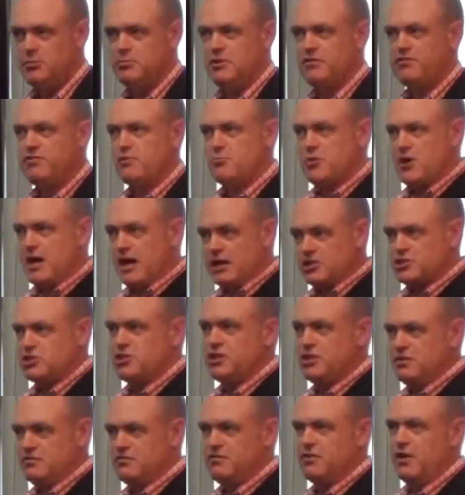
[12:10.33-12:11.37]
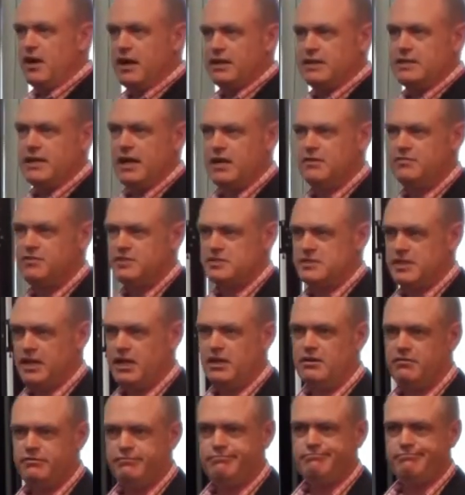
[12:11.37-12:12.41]
but for production in-flight data, for
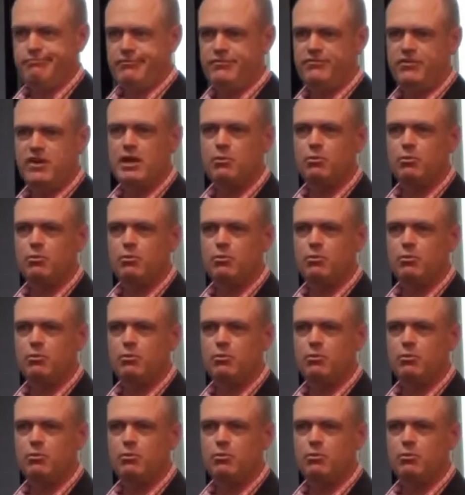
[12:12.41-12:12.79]
say a